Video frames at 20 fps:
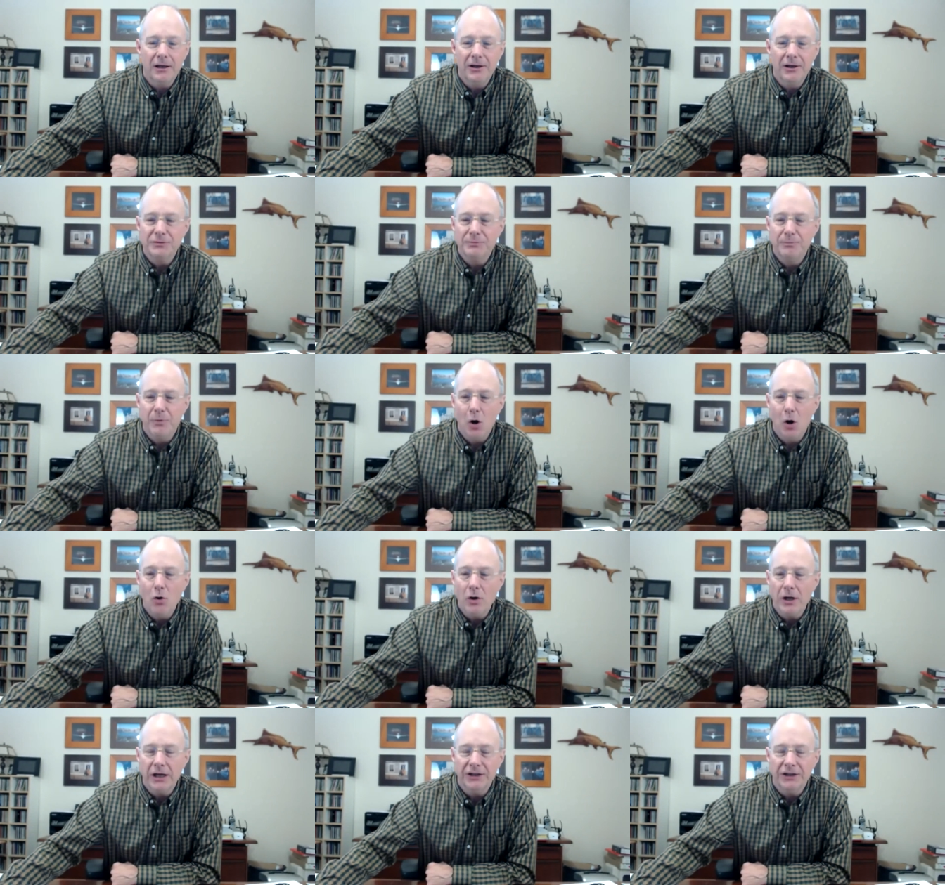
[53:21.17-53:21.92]
His
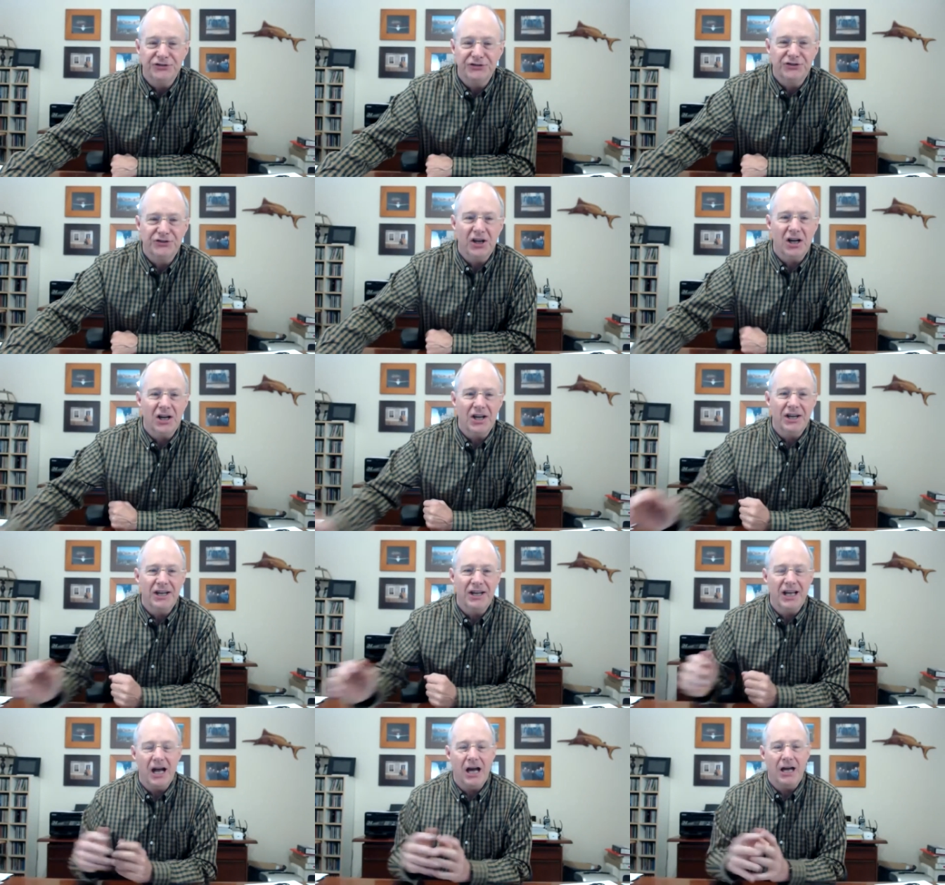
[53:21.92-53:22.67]
boat gets stuck
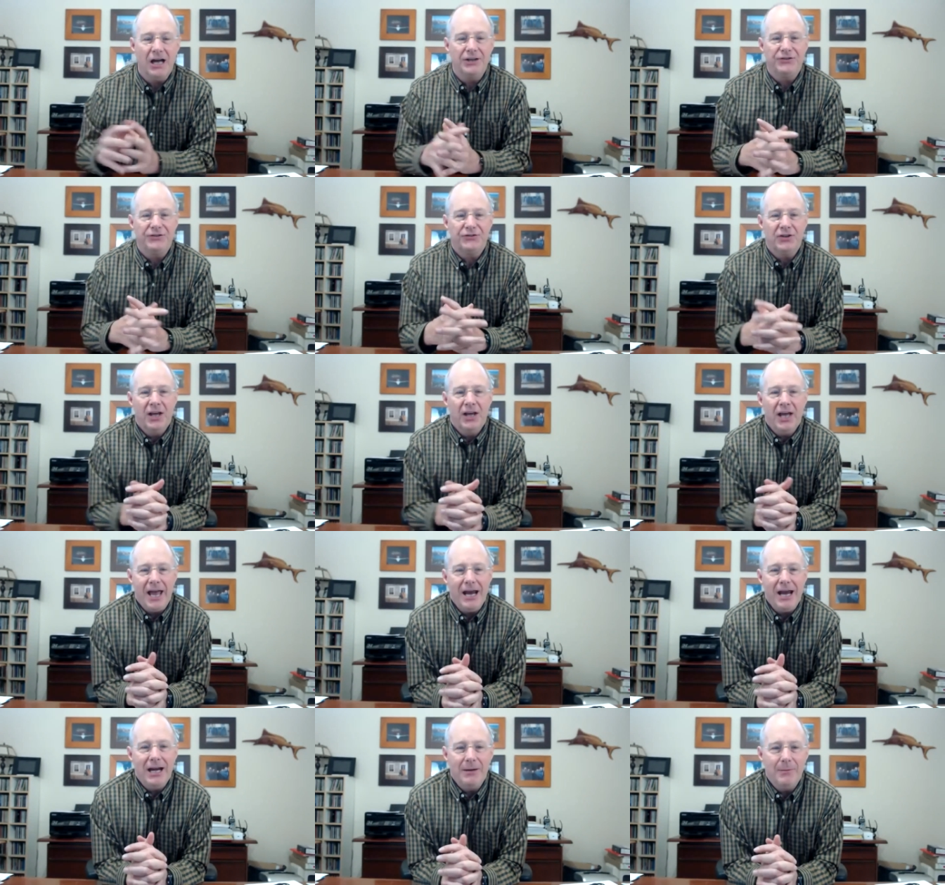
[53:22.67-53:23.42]
in the ice
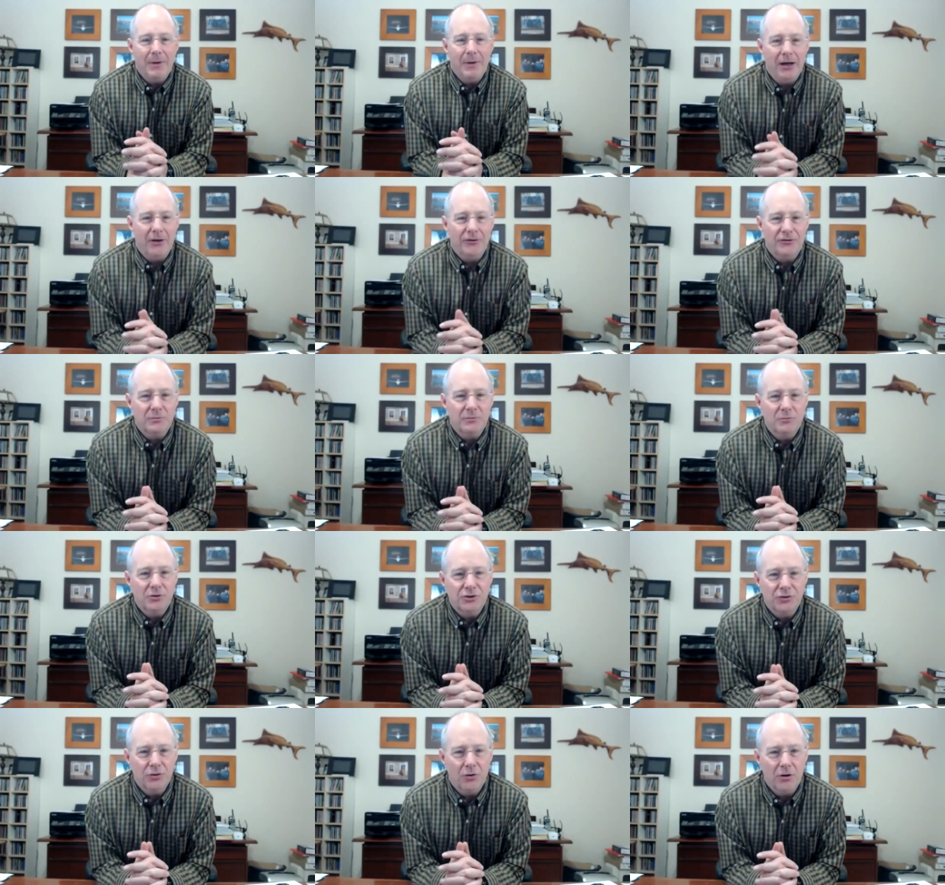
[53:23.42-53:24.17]
80 miles from
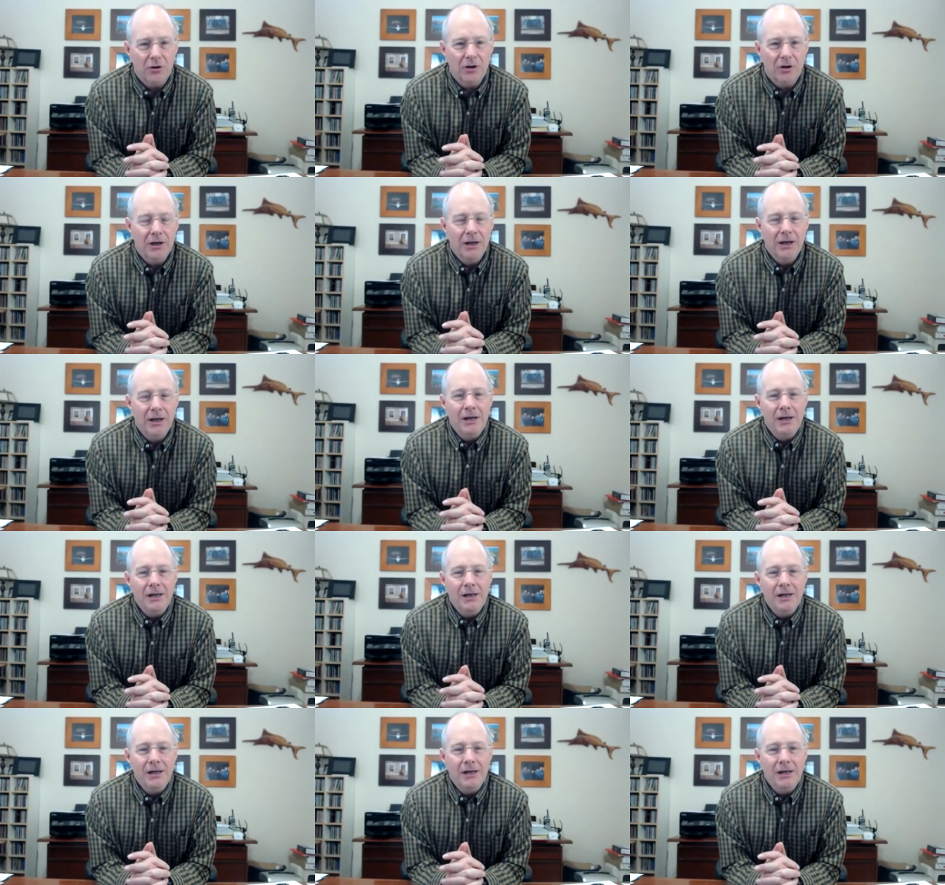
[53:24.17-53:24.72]
shore